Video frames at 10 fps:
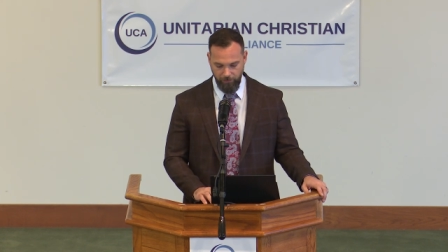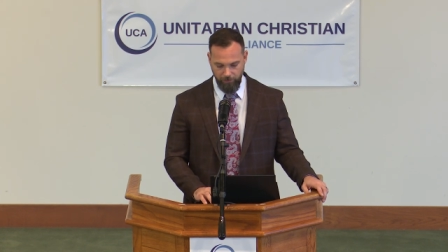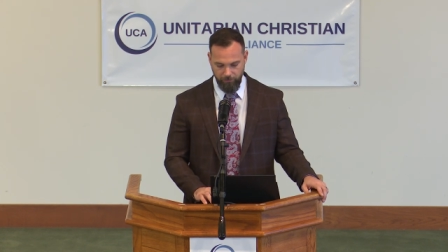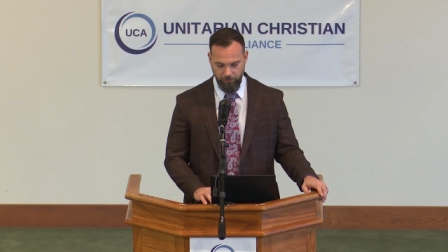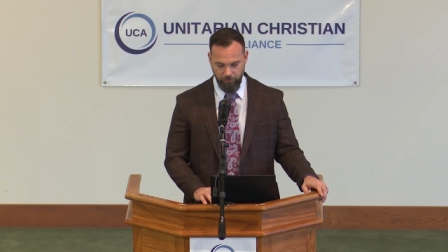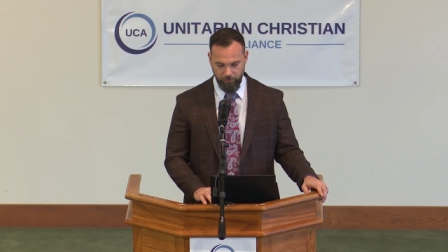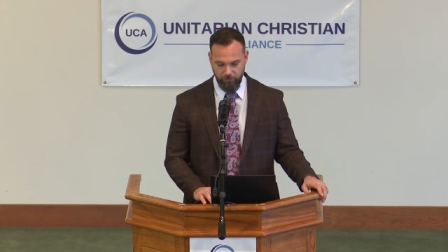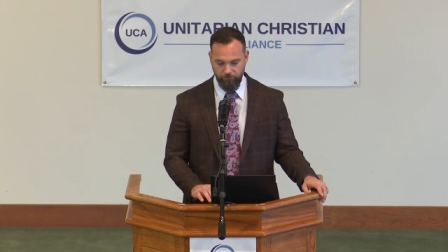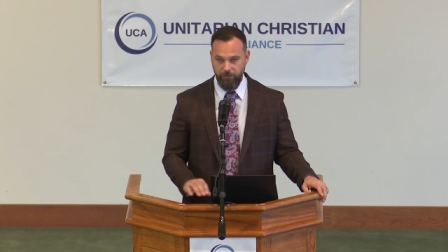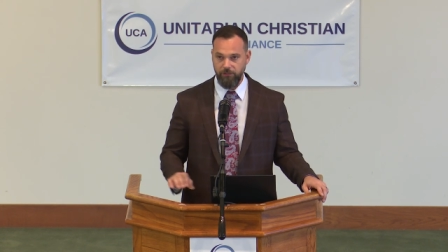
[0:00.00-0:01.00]
in their
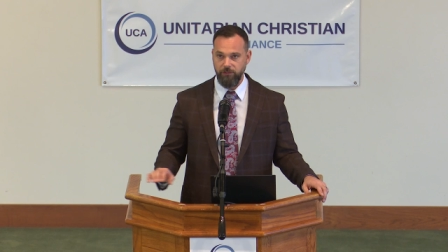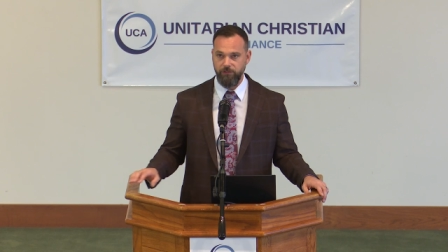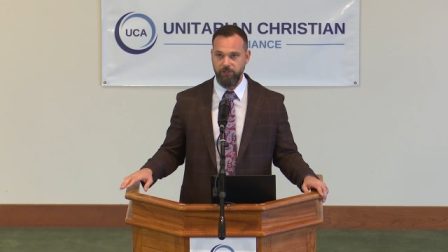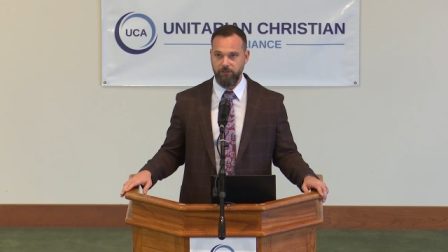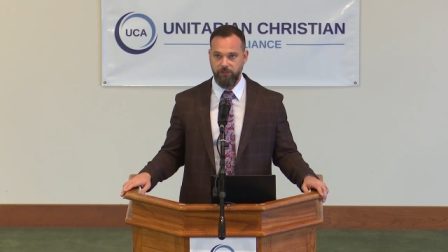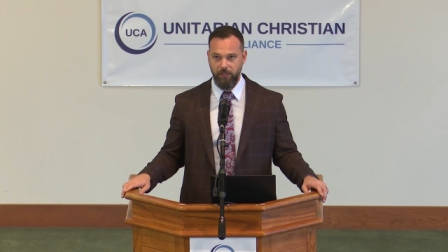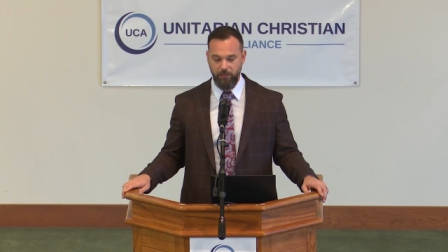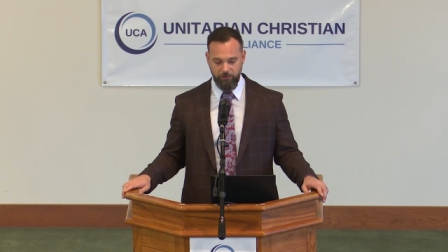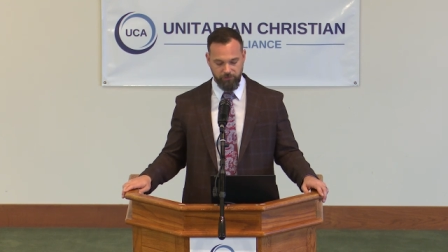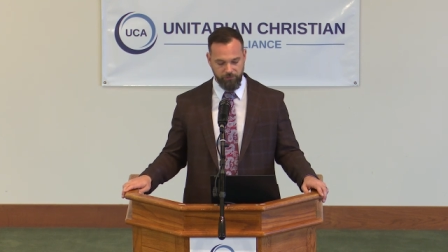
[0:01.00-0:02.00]
confessions. They
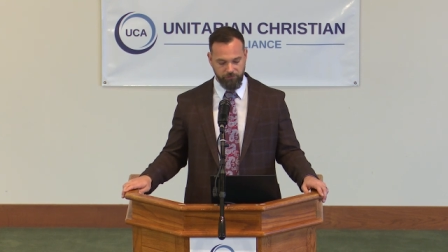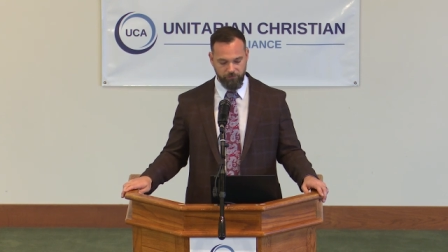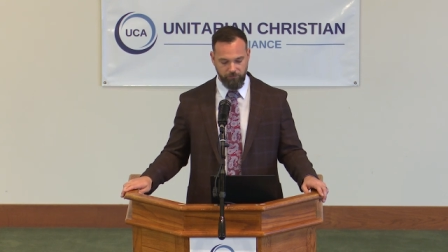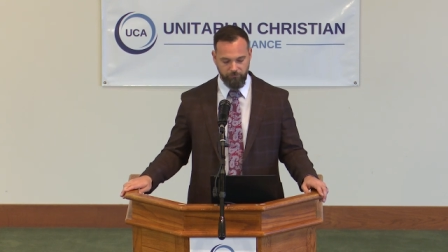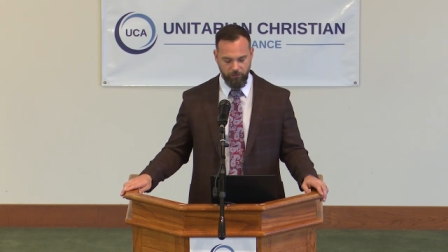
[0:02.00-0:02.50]
say, this is